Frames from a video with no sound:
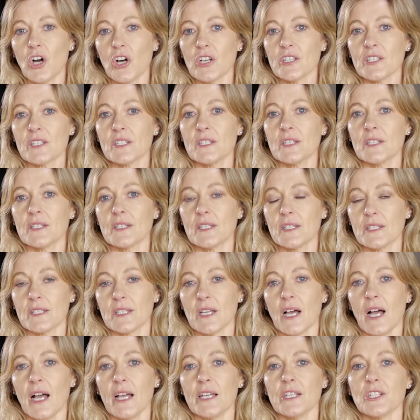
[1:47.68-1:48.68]
cost is
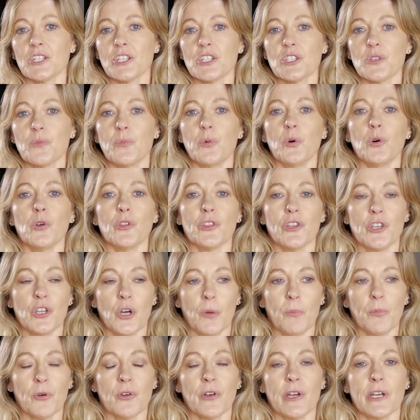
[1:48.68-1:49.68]
designed to support the
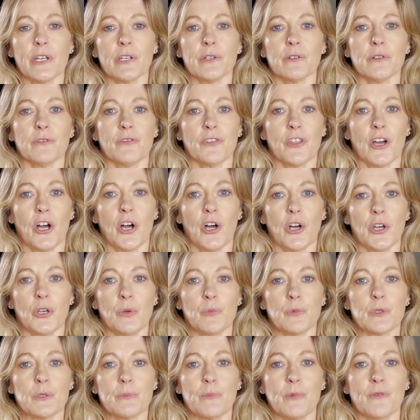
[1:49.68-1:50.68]
operator of the
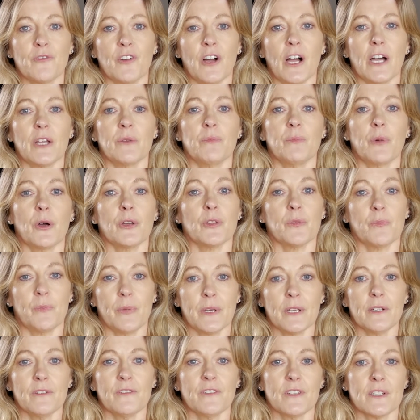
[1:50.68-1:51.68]
home to provide both
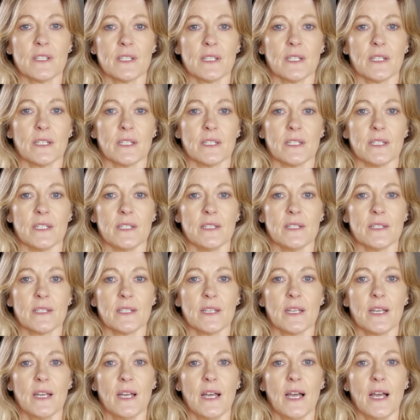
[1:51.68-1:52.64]
better facilities